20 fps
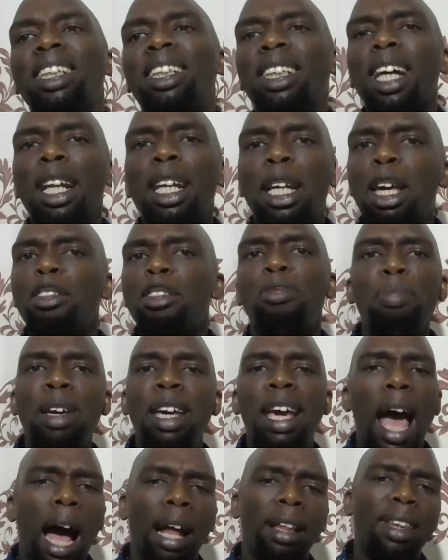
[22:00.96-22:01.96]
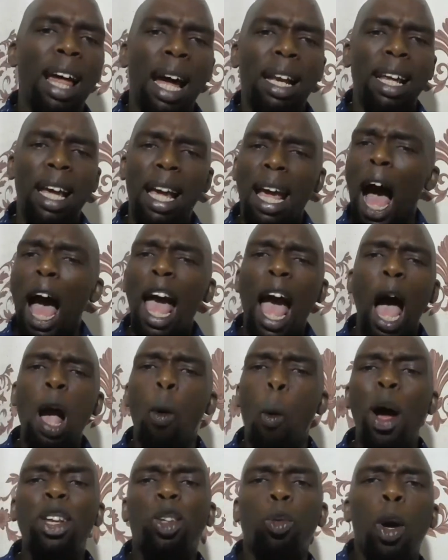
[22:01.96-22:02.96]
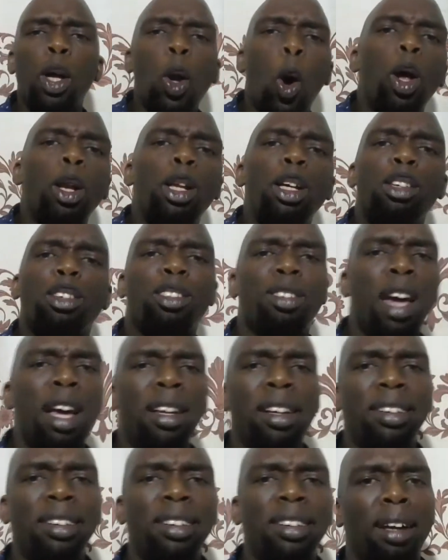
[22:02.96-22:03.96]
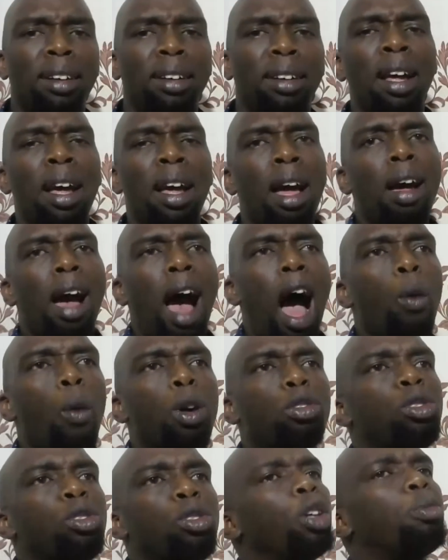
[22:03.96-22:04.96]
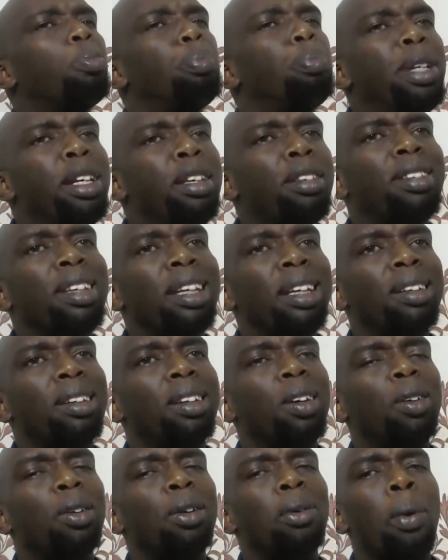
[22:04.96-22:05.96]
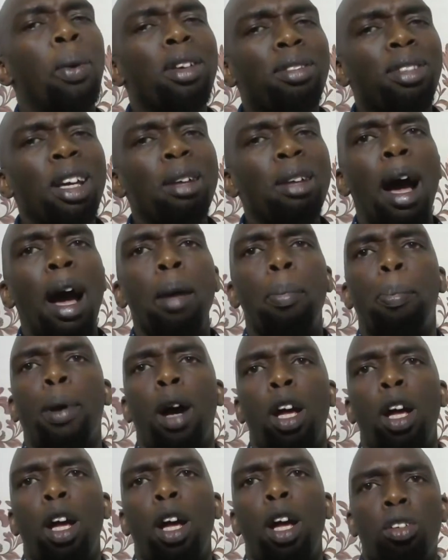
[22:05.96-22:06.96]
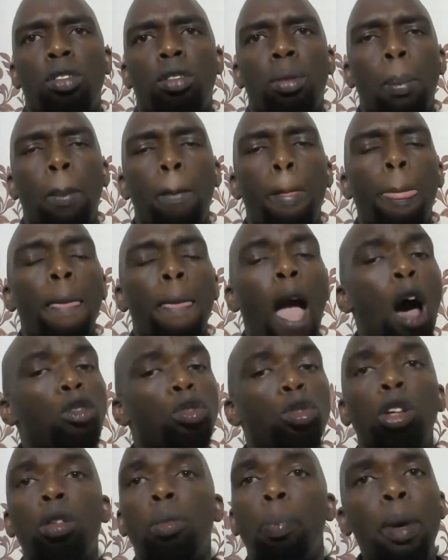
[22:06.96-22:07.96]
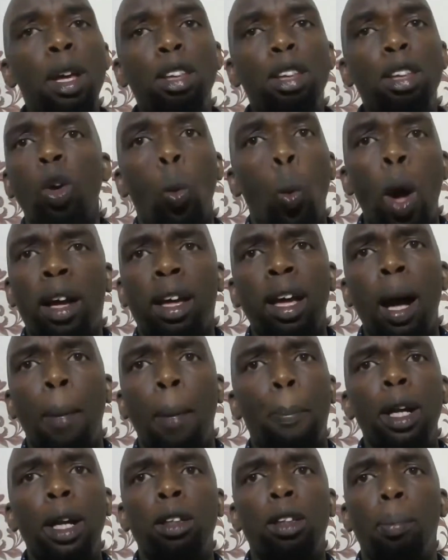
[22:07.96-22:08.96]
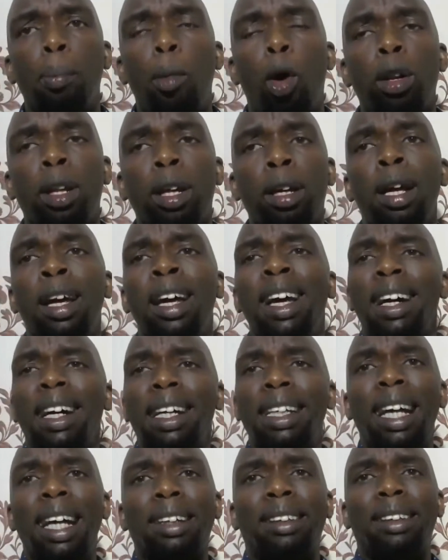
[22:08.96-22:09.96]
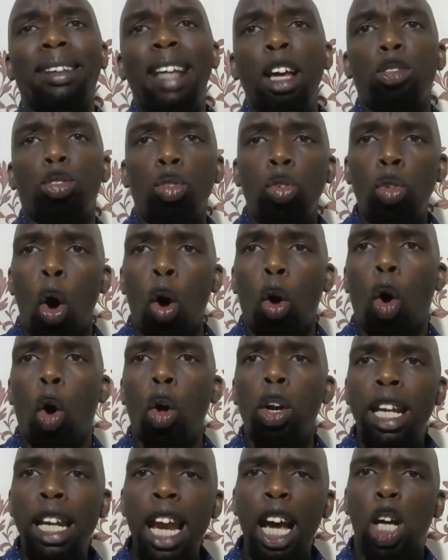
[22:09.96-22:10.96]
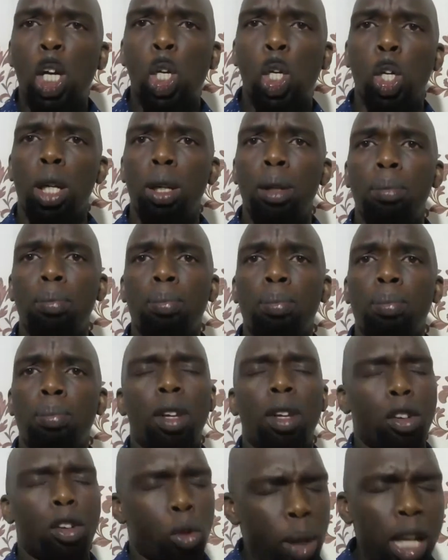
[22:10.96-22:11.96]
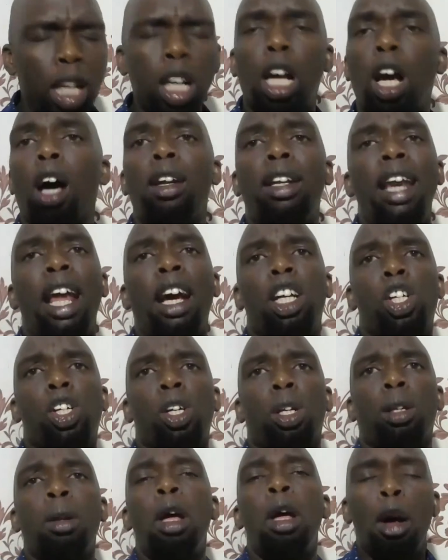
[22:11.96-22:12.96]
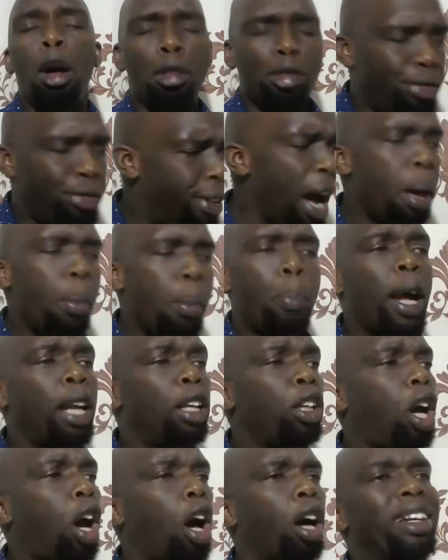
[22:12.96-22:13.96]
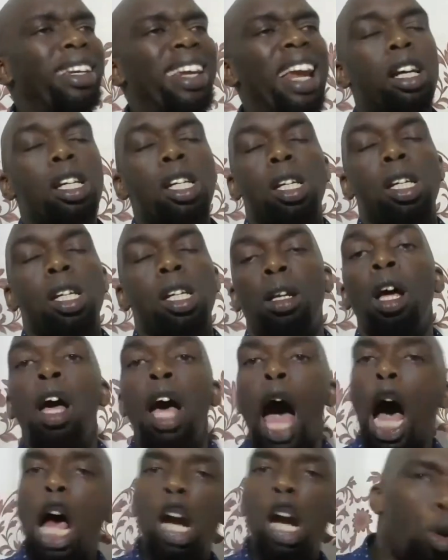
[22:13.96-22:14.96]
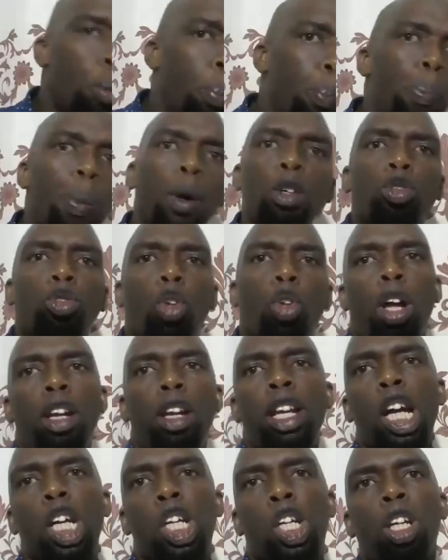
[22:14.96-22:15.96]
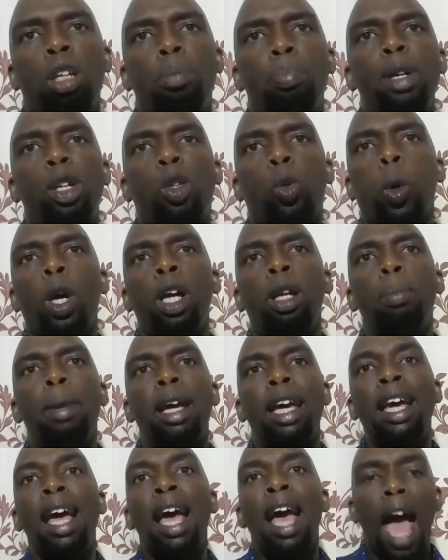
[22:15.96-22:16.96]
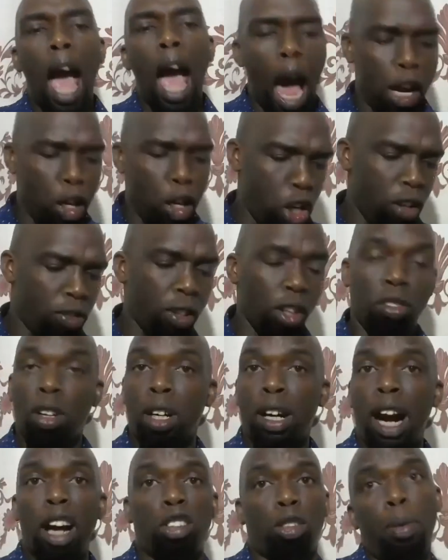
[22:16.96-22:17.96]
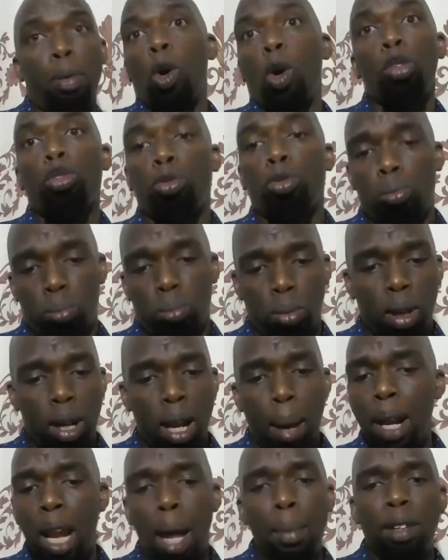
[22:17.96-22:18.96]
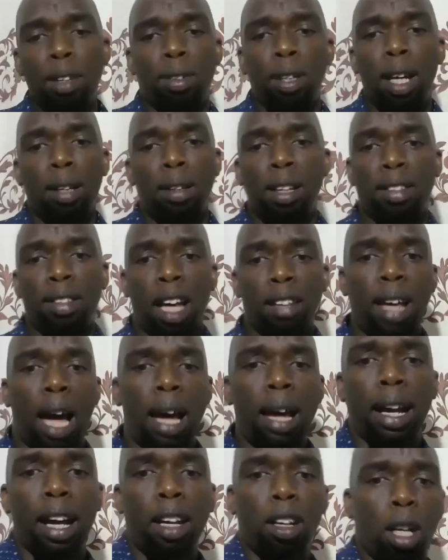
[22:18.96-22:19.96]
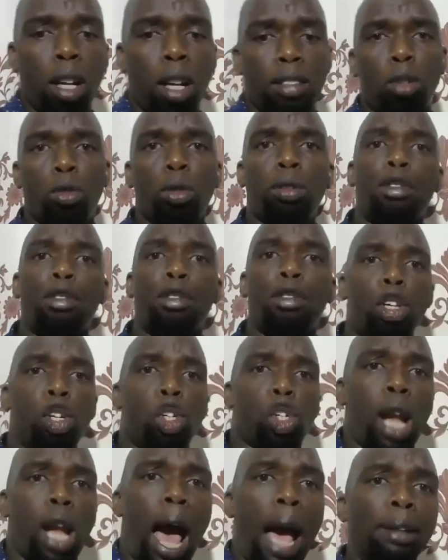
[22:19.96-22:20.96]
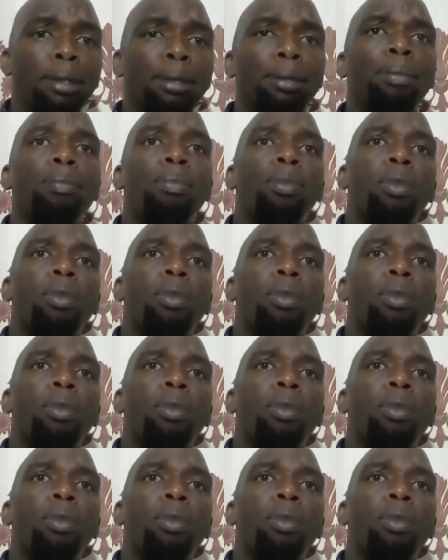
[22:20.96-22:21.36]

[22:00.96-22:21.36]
shall give me at that day. I want, when all is said and done, I was not busy wasting my branches. I was not busy waking up in the morning, yet there is no connection, real connection, vibrant connection, a robust connection between me and Jesus Christ. Because, I mean, let me say this as I get closer to the finish line.